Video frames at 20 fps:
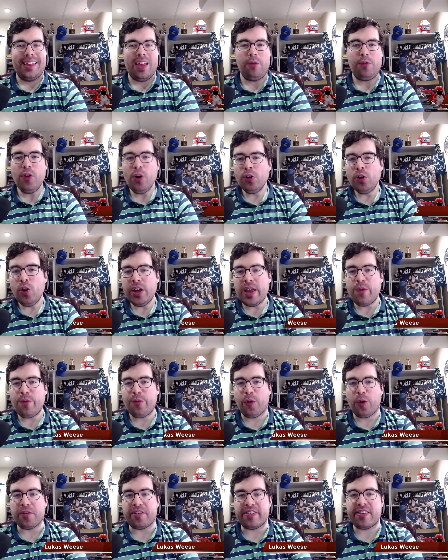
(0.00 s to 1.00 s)
If you're
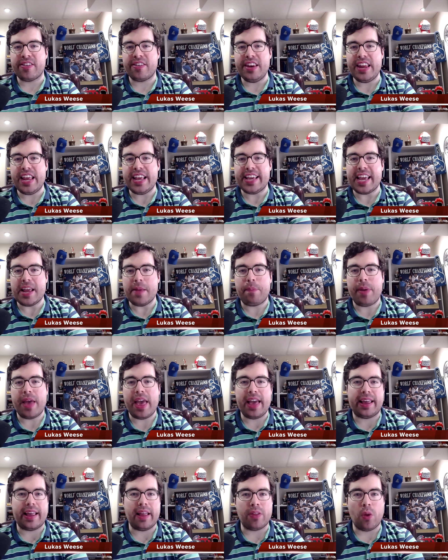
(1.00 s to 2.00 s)
looking for a sneaky
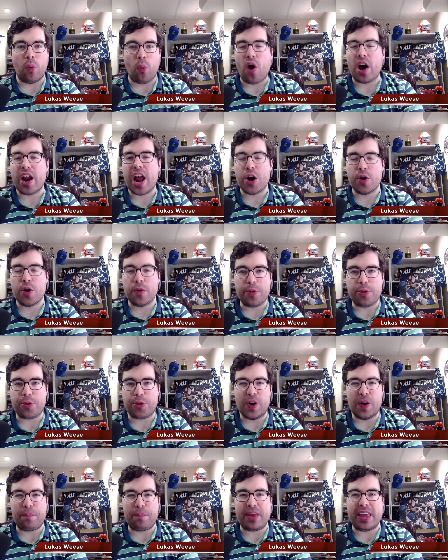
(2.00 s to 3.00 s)
pick at the
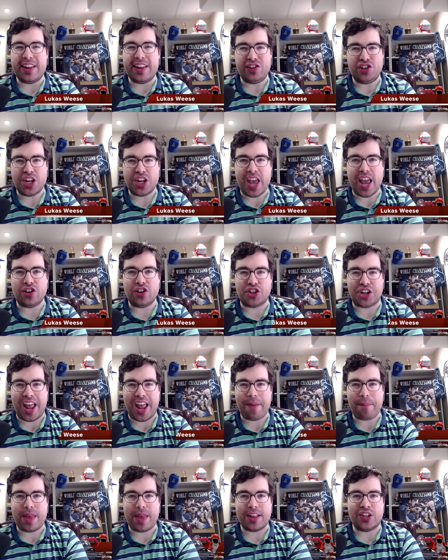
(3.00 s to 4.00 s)
103rd PGA
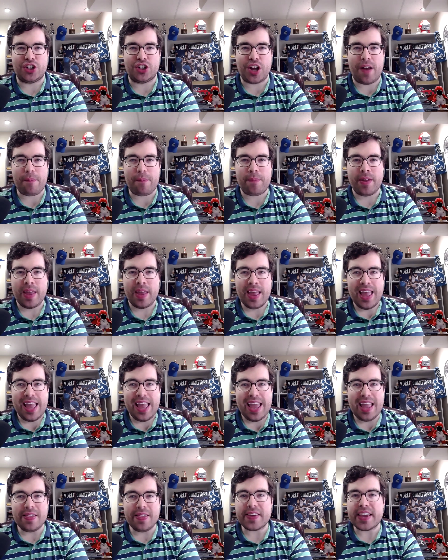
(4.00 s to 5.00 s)
Championship,
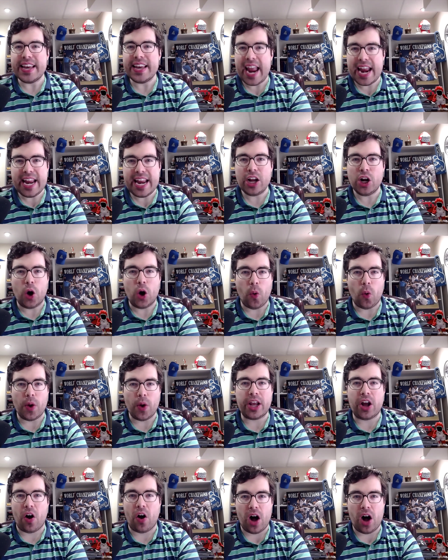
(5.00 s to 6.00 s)
it's Canadian
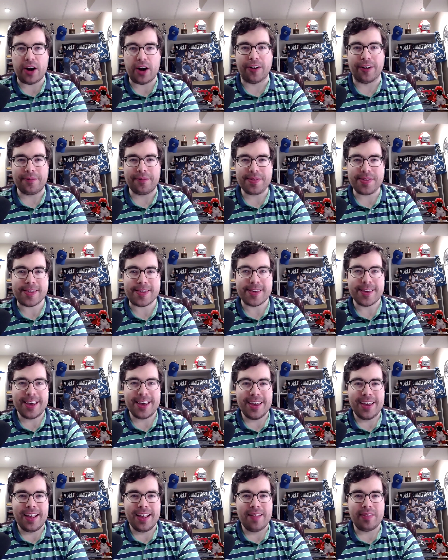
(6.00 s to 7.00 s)
Corey Conners.
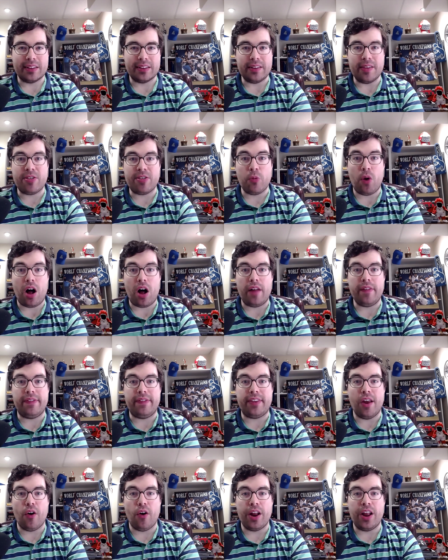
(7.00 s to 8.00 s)
The Listowel,
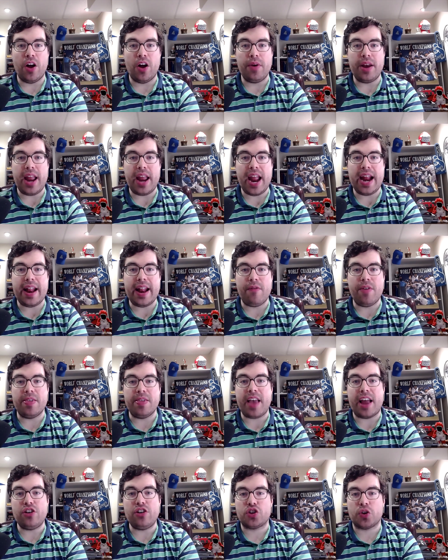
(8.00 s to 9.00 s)
Ontario native
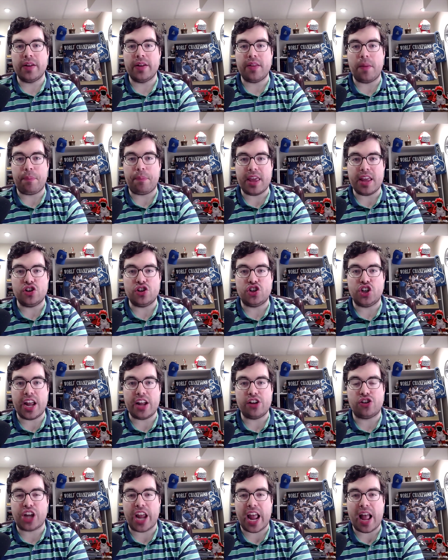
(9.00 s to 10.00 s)
is entering the
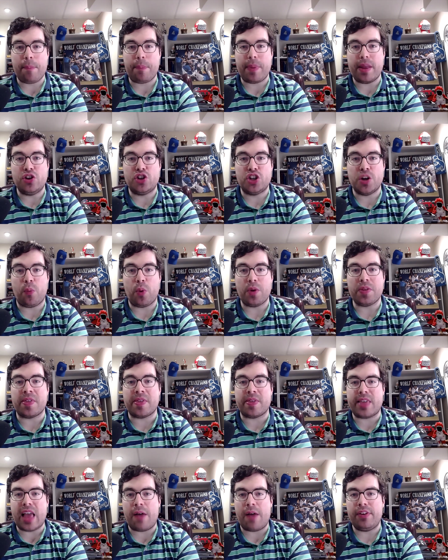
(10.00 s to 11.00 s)
PGA Championship with
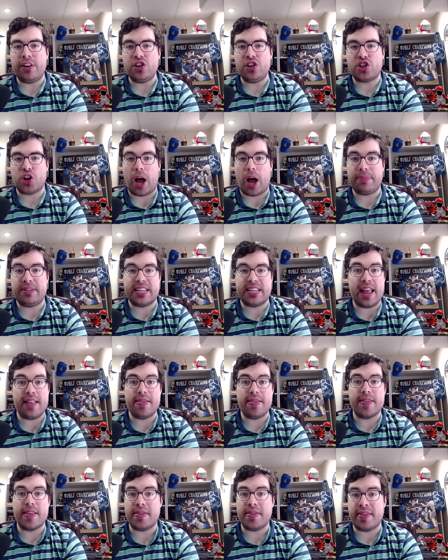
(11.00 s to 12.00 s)
seven top
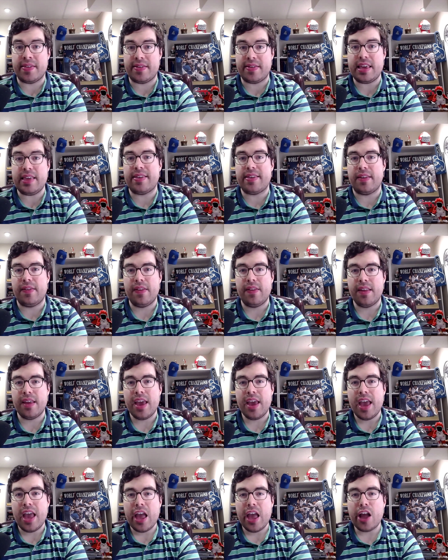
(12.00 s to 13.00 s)
tens this season,
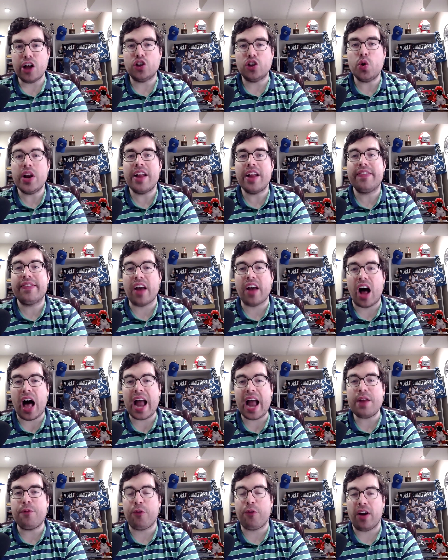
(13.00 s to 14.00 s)
including a
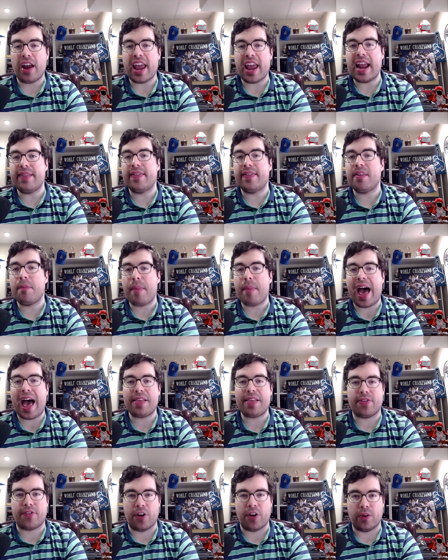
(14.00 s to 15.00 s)
tied for eighth at the
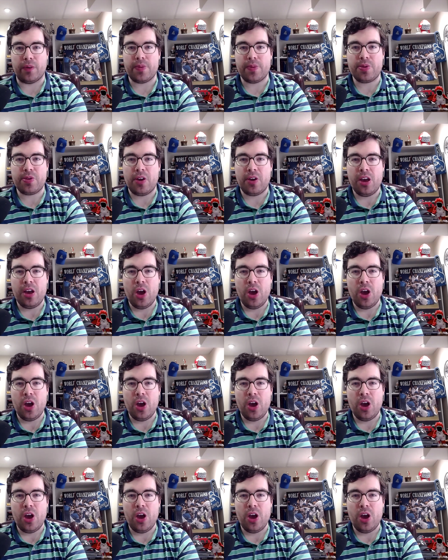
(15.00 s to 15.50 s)
Masters.